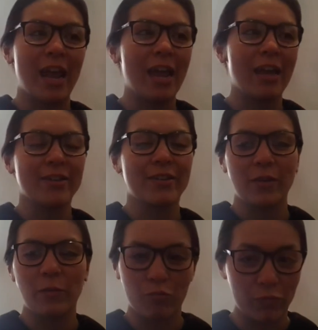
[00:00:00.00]
And
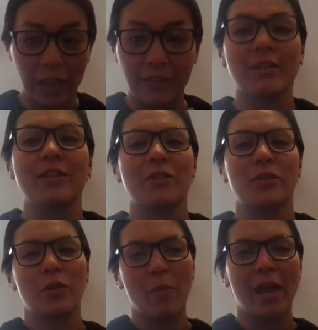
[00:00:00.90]
that's the
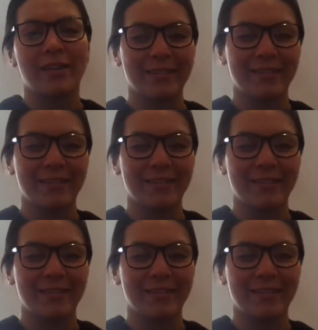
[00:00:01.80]
decision made.